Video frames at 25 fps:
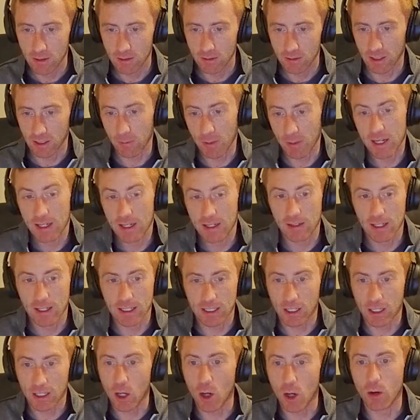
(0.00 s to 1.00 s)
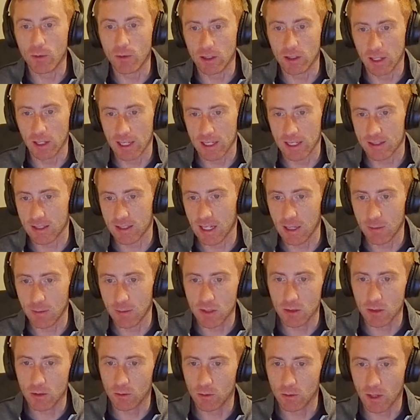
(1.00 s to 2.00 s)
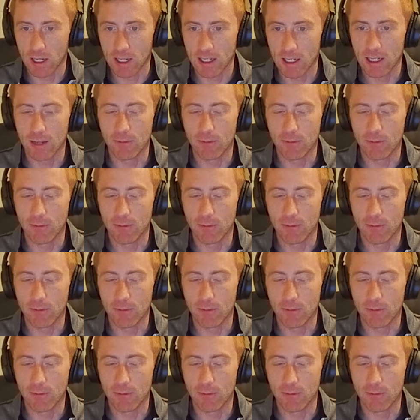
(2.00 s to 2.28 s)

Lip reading: Think about it in like a COVID landscape too, right?